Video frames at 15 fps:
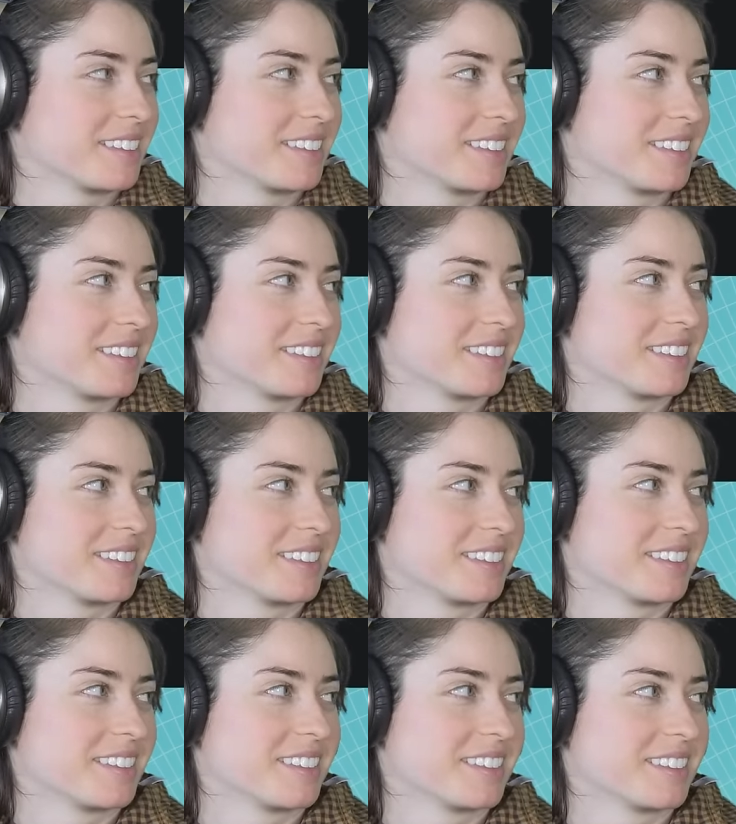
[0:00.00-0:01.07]

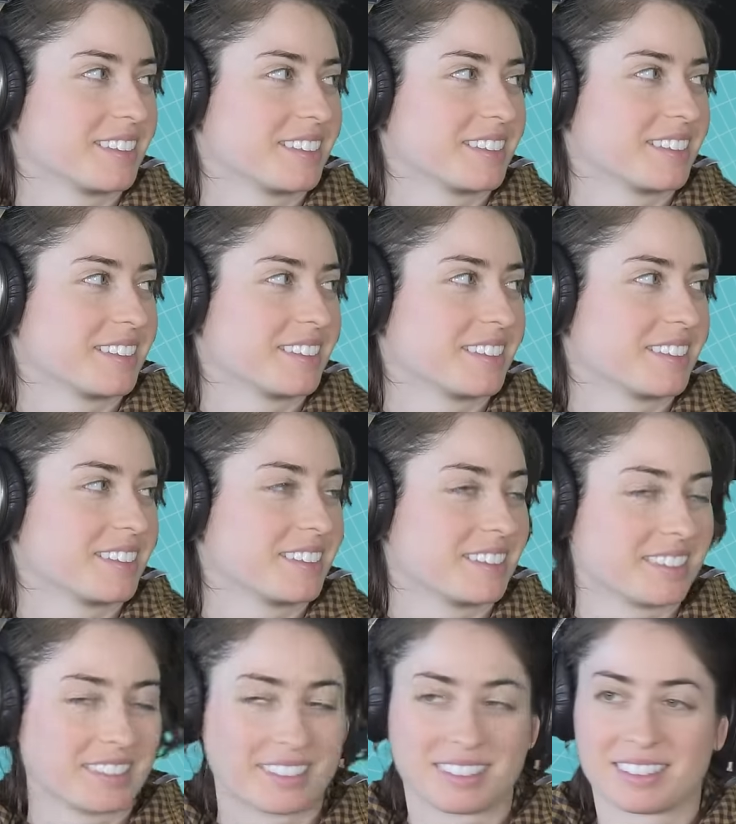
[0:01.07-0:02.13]

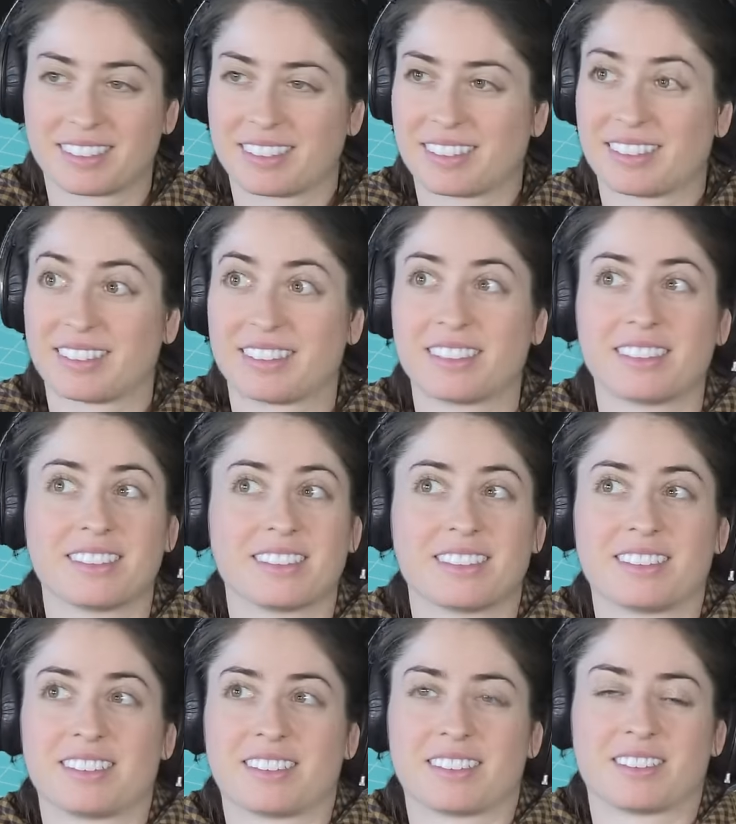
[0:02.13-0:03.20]

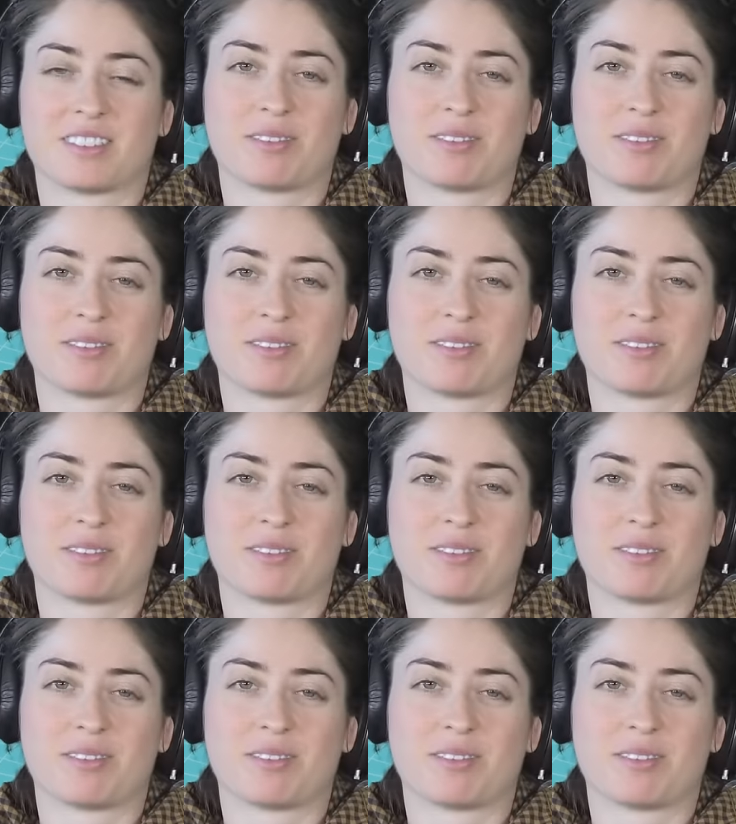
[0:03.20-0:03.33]
No words are spoken by the person on screen.